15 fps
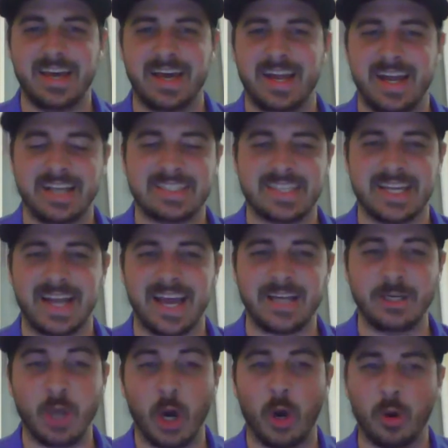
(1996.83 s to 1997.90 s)
And I said, I
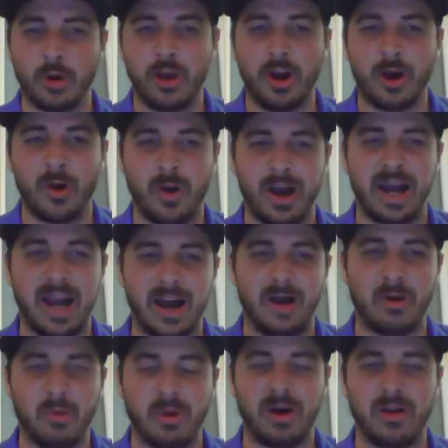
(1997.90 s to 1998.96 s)
don't know
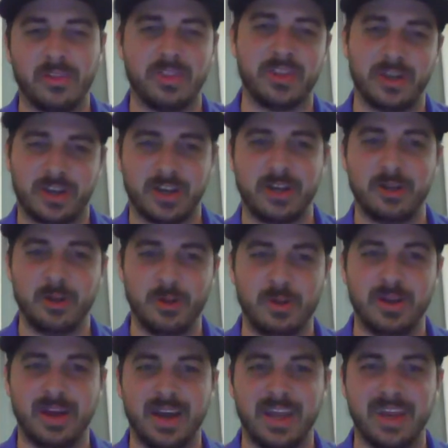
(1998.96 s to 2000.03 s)
how well they're going to do
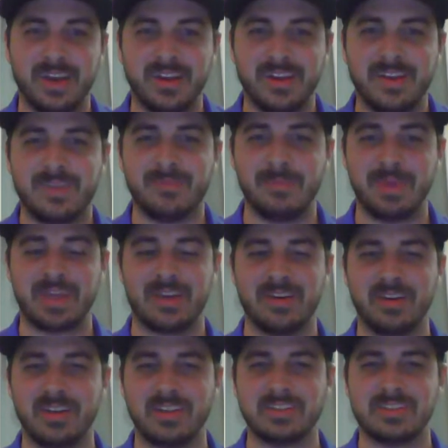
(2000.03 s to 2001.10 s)
tonight
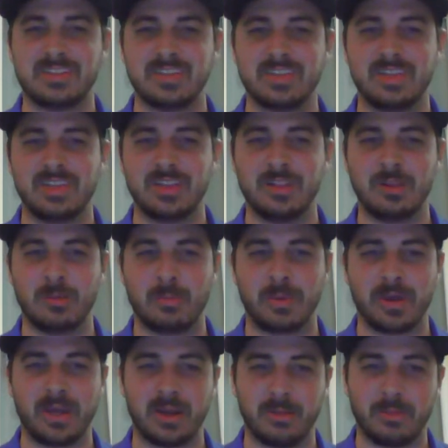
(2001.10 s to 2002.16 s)
because they're
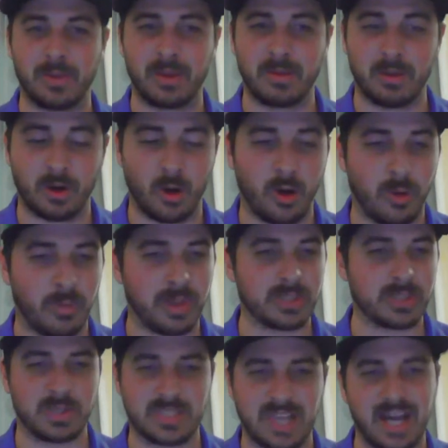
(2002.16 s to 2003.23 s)
going up
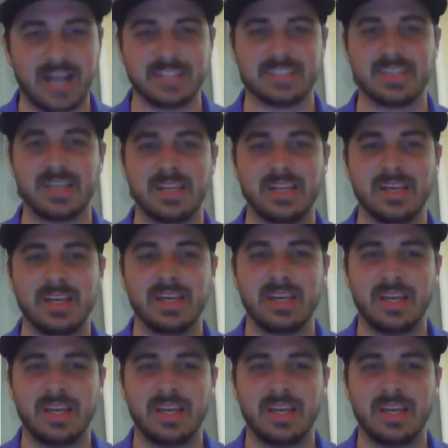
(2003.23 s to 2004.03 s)
against Wisconsin.